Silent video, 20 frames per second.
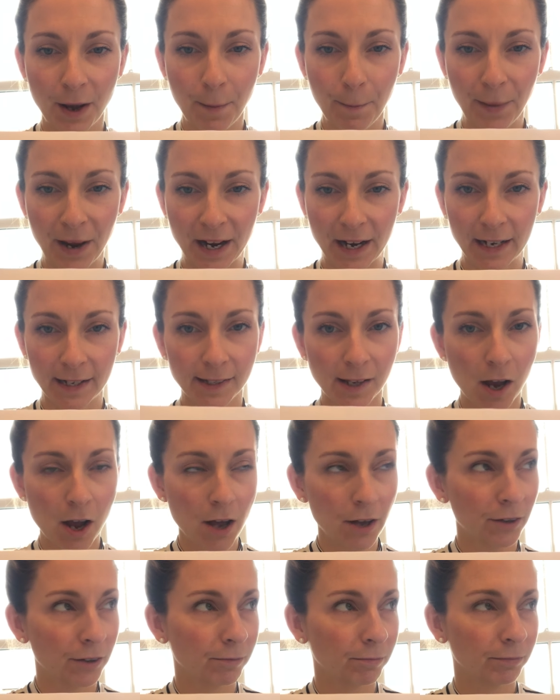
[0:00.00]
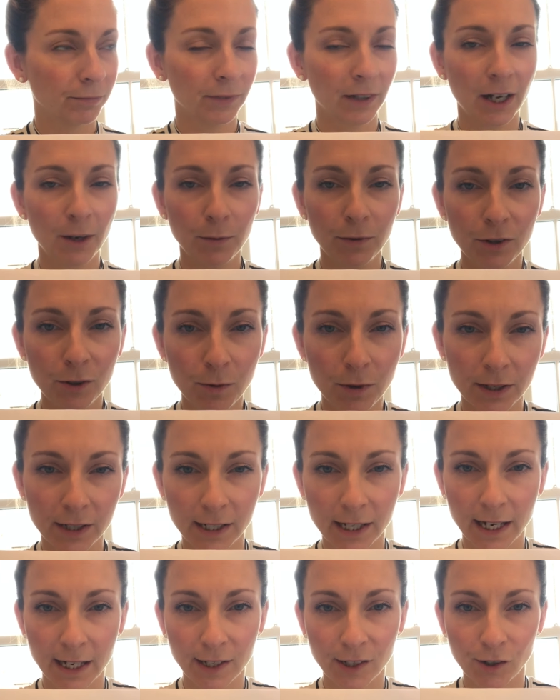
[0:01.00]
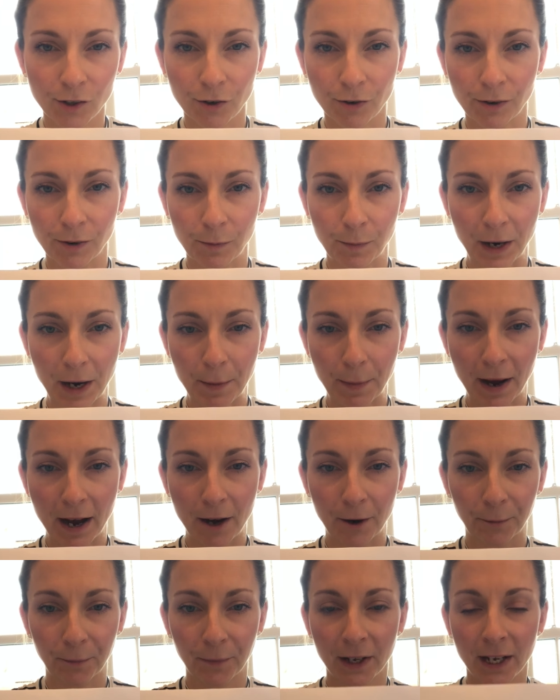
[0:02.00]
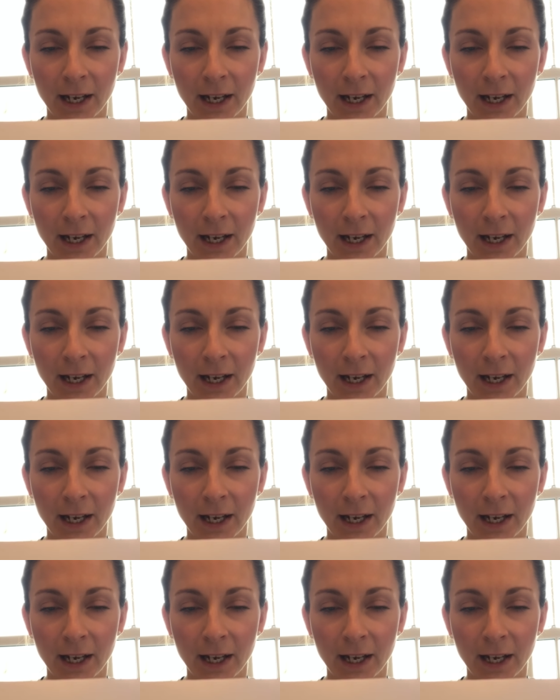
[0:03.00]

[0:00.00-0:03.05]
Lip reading: Pin it on. I wonder what today's story will be about.